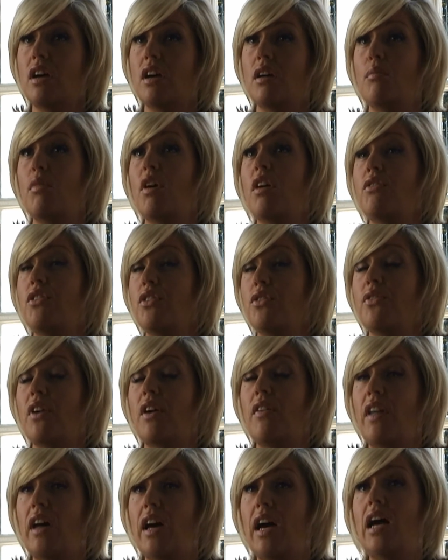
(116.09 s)
I've just
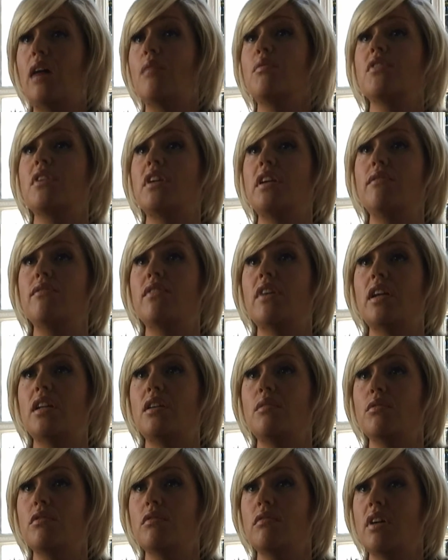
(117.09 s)
found that absolutely
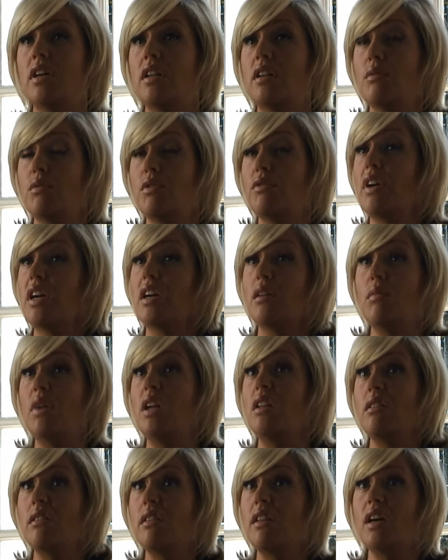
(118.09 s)
invaluable, and I would
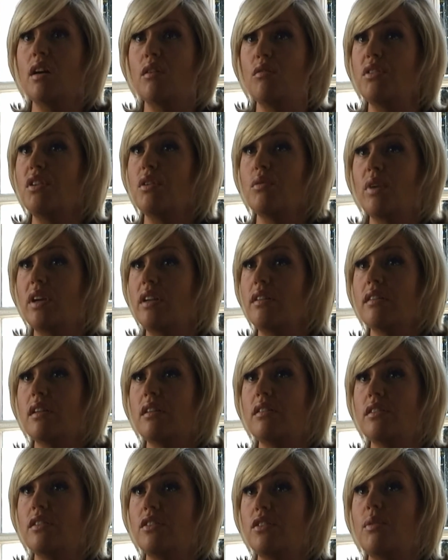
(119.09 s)
recommend the Healthier Weight
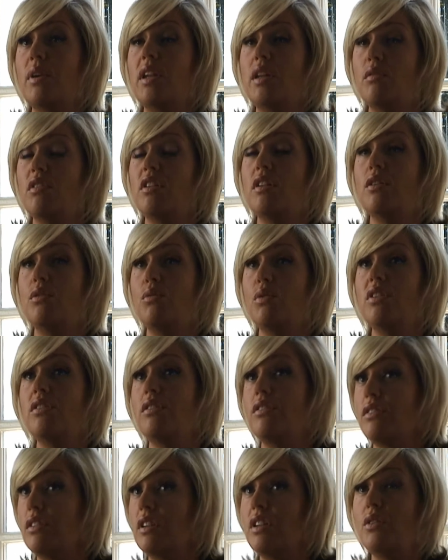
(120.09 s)
Centre to anyone who
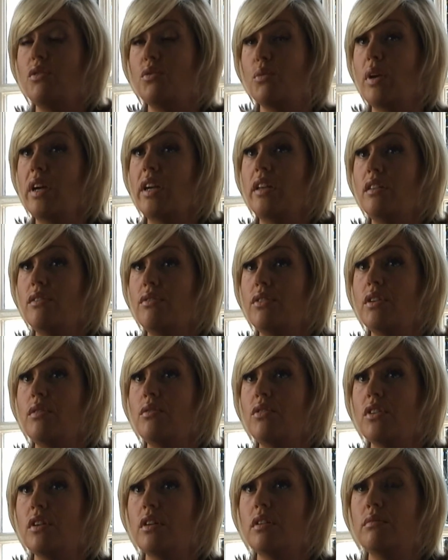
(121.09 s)
wishes to lose weight in the
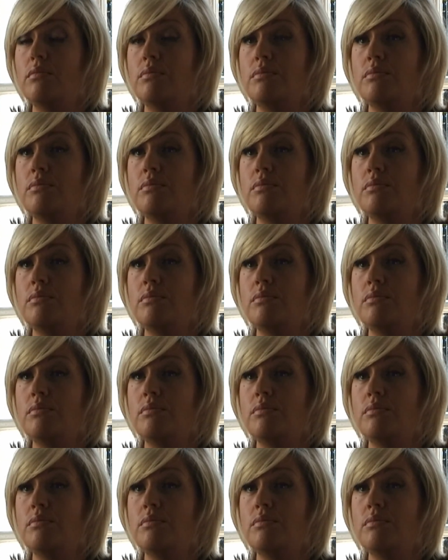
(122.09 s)
future.